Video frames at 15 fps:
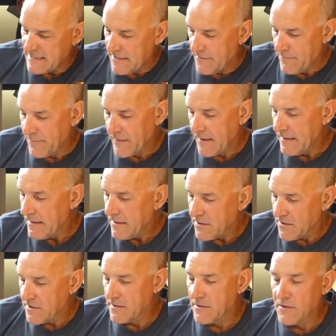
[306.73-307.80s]
So
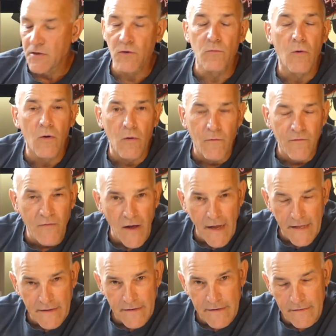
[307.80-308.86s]
you will
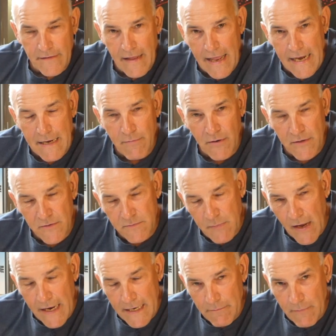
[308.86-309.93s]
find anybody who's
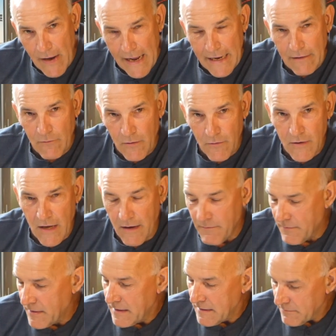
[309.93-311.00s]
buying a pack will
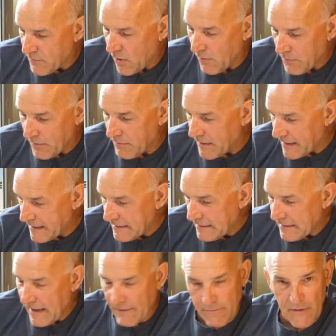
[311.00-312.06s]
come probably,
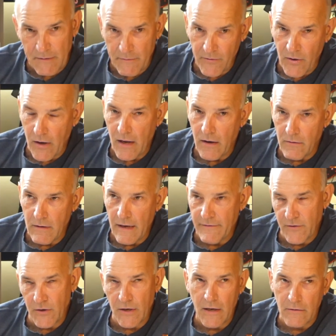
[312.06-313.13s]
I think I've
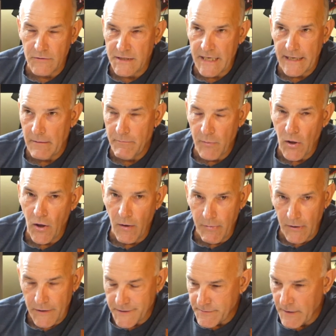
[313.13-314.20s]
got a whole stack of
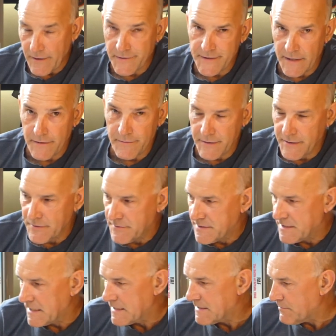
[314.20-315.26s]
purple as well, so we could
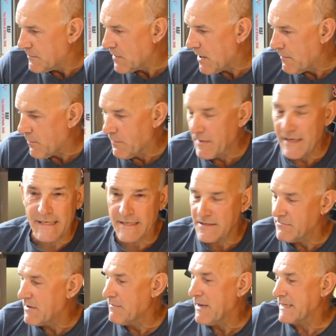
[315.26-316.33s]
see some purple, but it
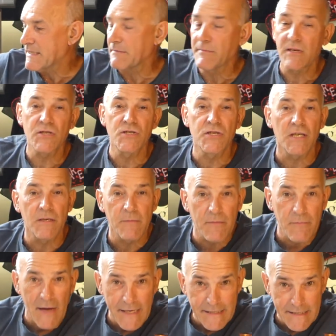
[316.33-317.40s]
doesn't really matter because you're going to
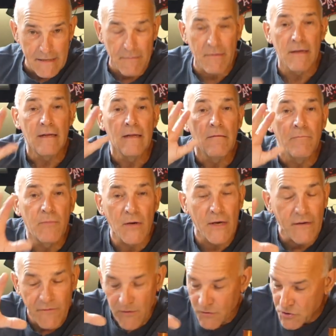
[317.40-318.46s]
be painting them. But
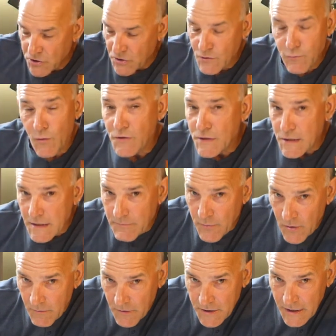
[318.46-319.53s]
if you're just wanting to
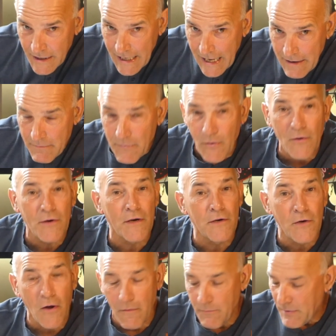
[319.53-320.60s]
put them on your game board
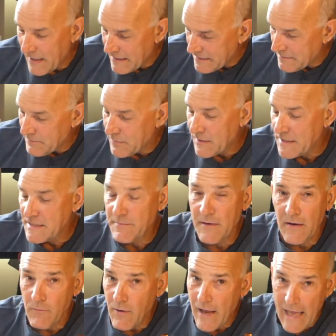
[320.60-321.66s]
and not paint them, please
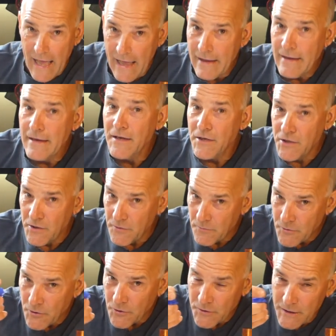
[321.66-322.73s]
be aware you
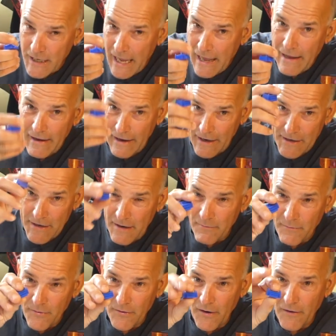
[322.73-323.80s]
could get a
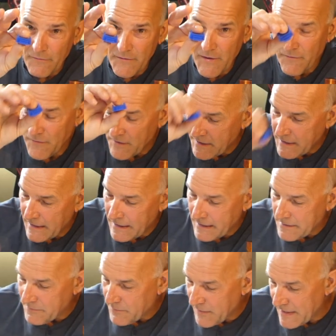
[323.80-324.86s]
number of different
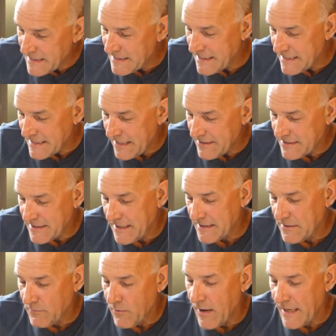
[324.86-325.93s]
coloured pieces outside
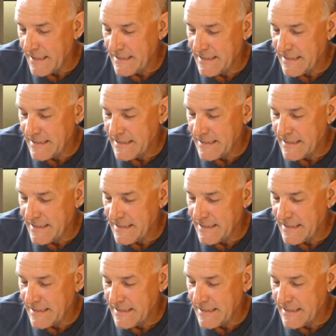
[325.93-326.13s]
the white.